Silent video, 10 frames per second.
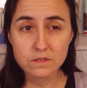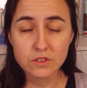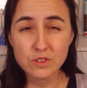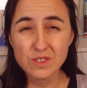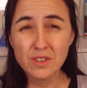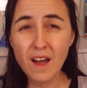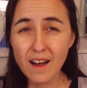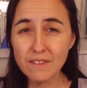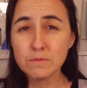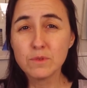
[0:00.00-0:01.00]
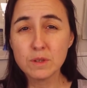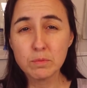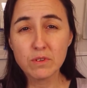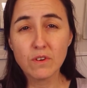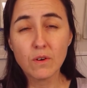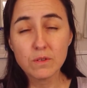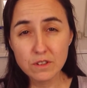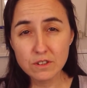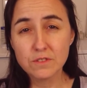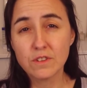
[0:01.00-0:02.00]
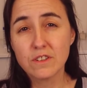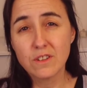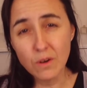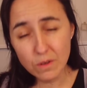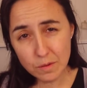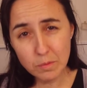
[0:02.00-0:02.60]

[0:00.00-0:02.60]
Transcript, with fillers: Should you have multiple owners for a goal?